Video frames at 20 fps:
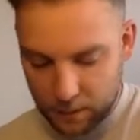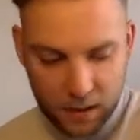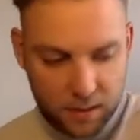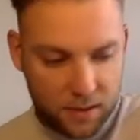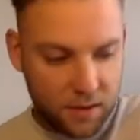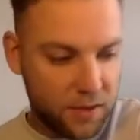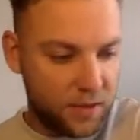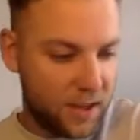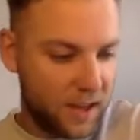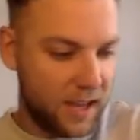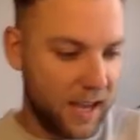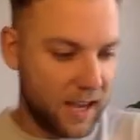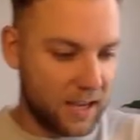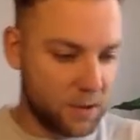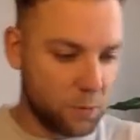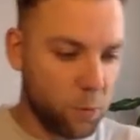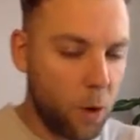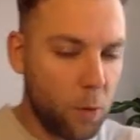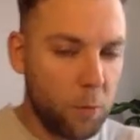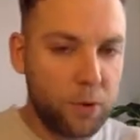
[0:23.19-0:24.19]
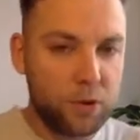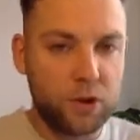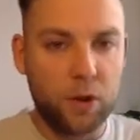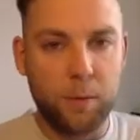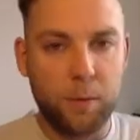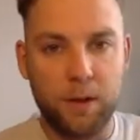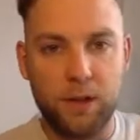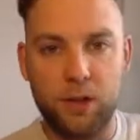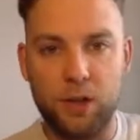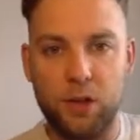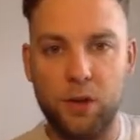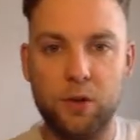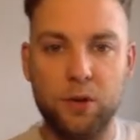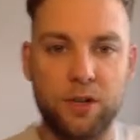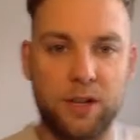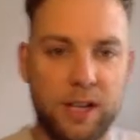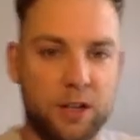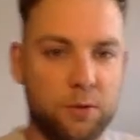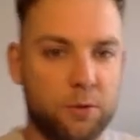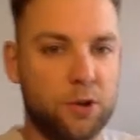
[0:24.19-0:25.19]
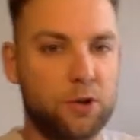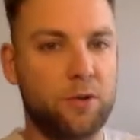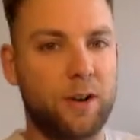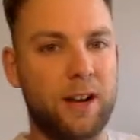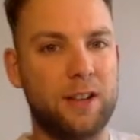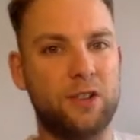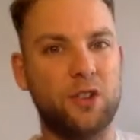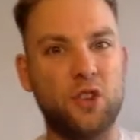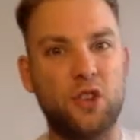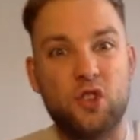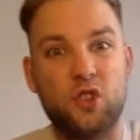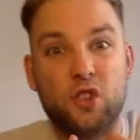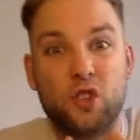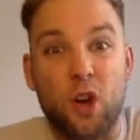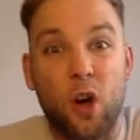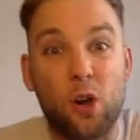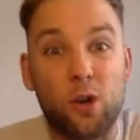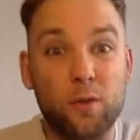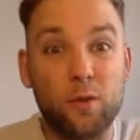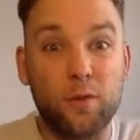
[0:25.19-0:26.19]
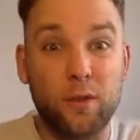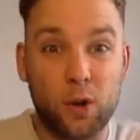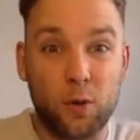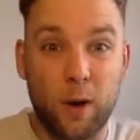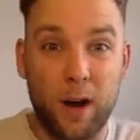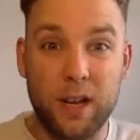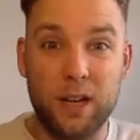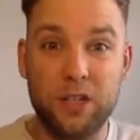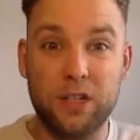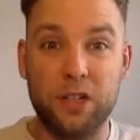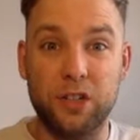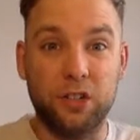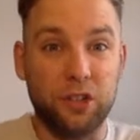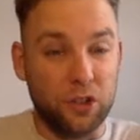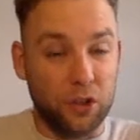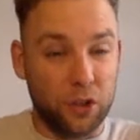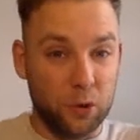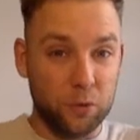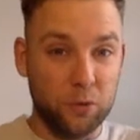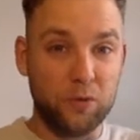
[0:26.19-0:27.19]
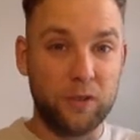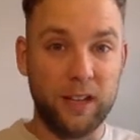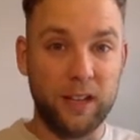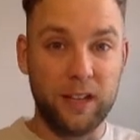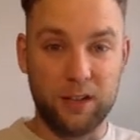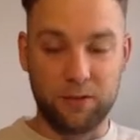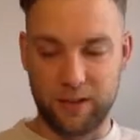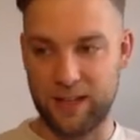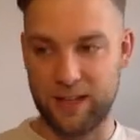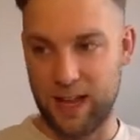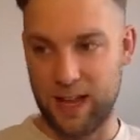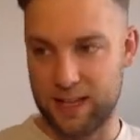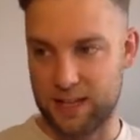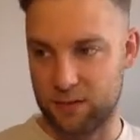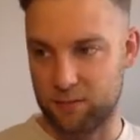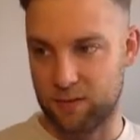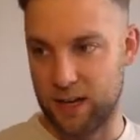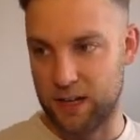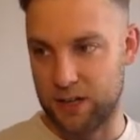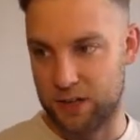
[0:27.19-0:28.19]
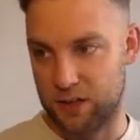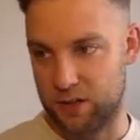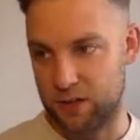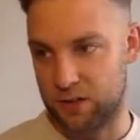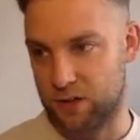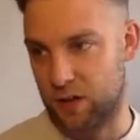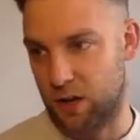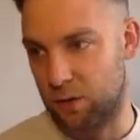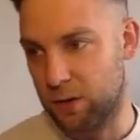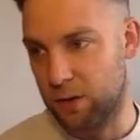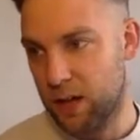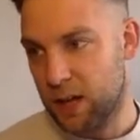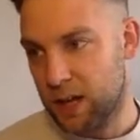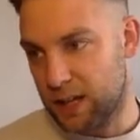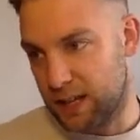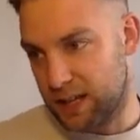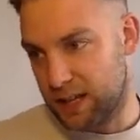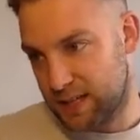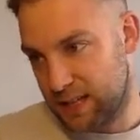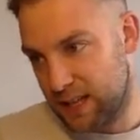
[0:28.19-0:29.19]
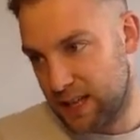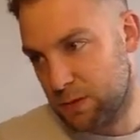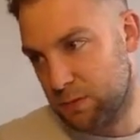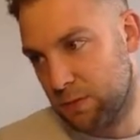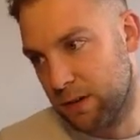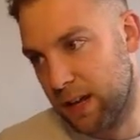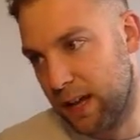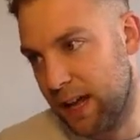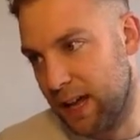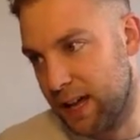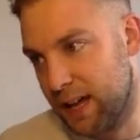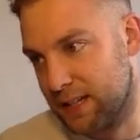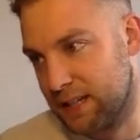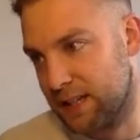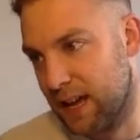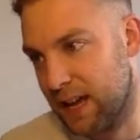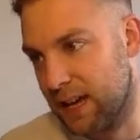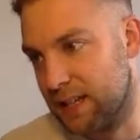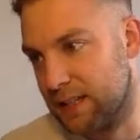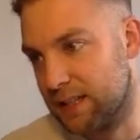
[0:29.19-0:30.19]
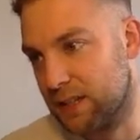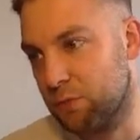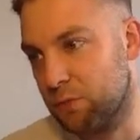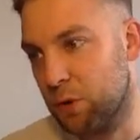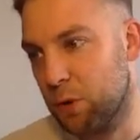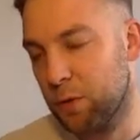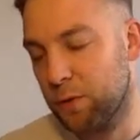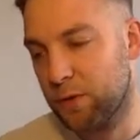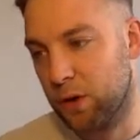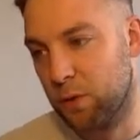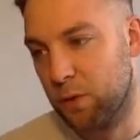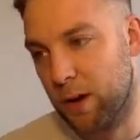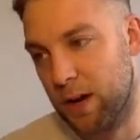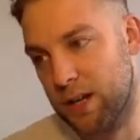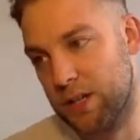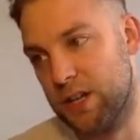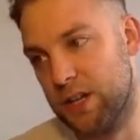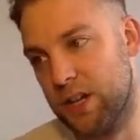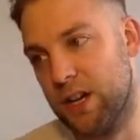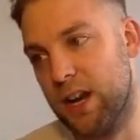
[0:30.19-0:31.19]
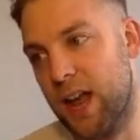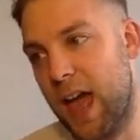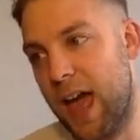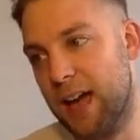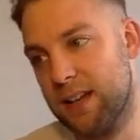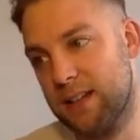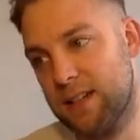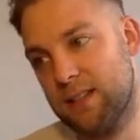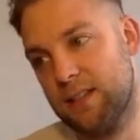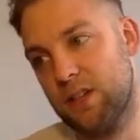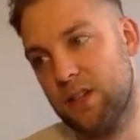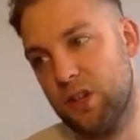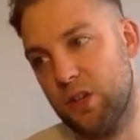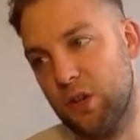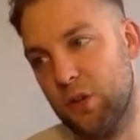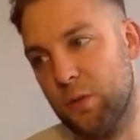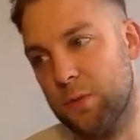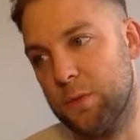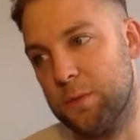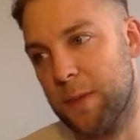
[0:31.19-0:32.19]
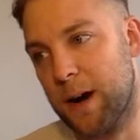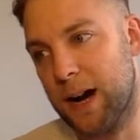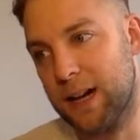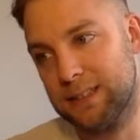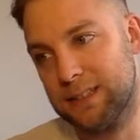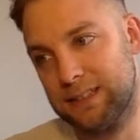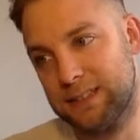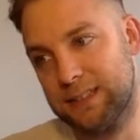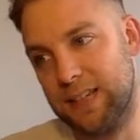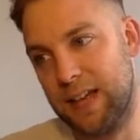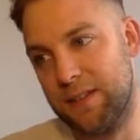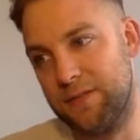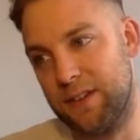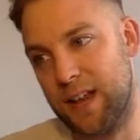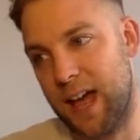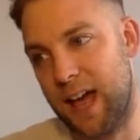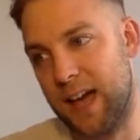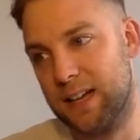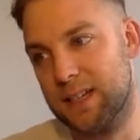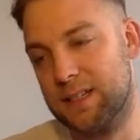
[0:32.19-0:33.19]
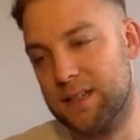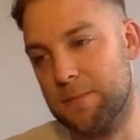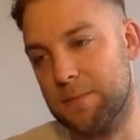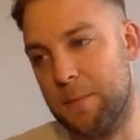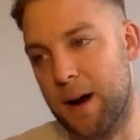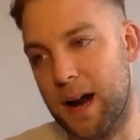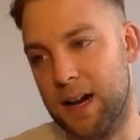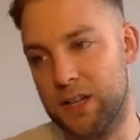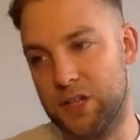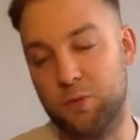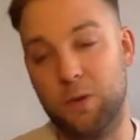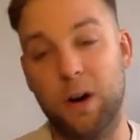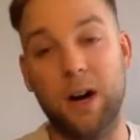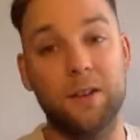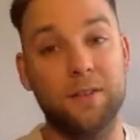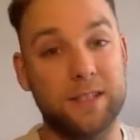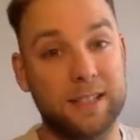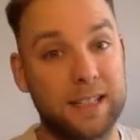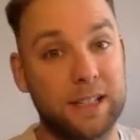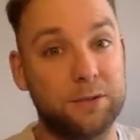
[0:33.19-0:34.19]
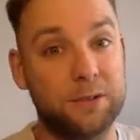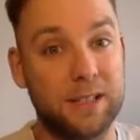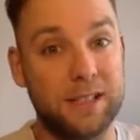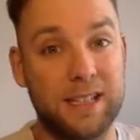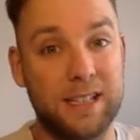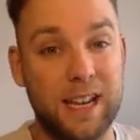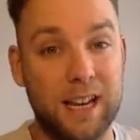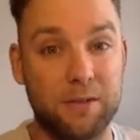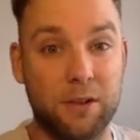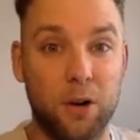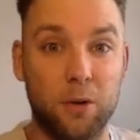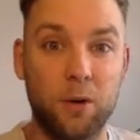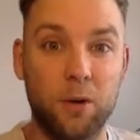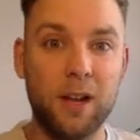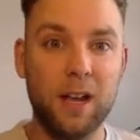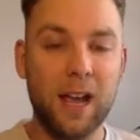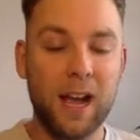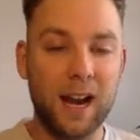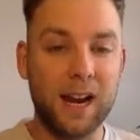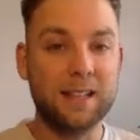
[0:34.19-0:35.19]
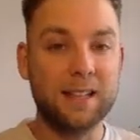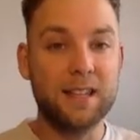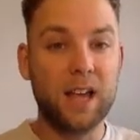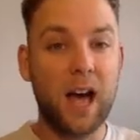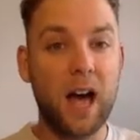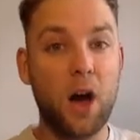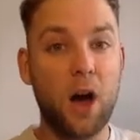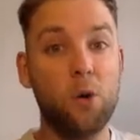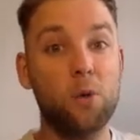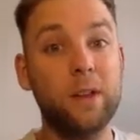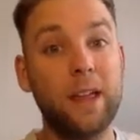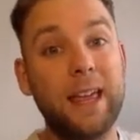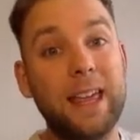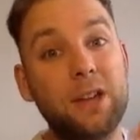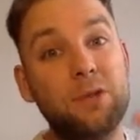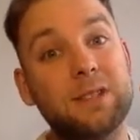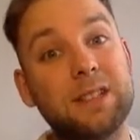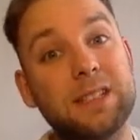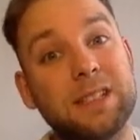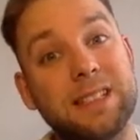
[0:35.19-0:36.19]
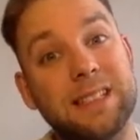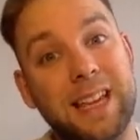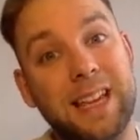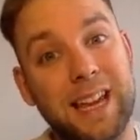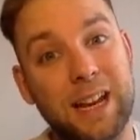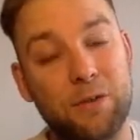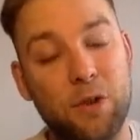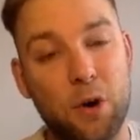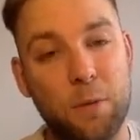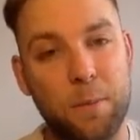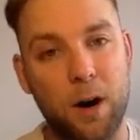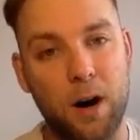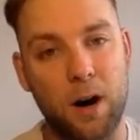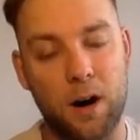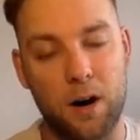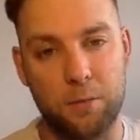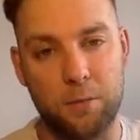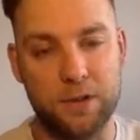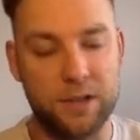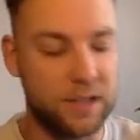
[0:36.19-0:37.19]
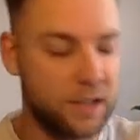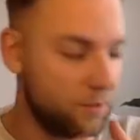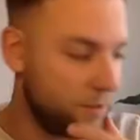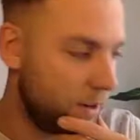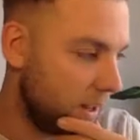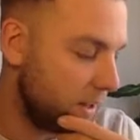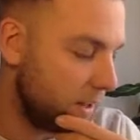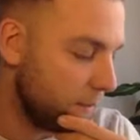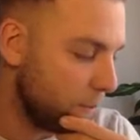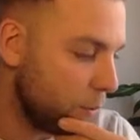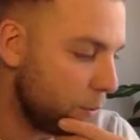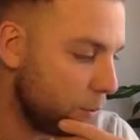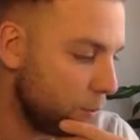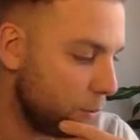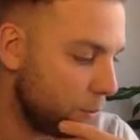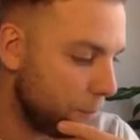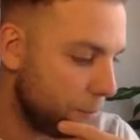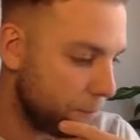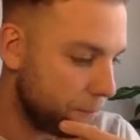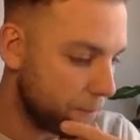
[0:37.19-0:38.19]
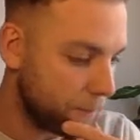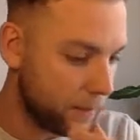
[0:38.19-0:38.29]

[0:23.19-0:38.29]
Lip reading: the thing is, what we're doing usually is we're trying to solve equation using an iteration. So you see this one here says the root of equation x cubed minus 7x minus 12 is equal to 0. And it's that whole equal to 0 part which is really important.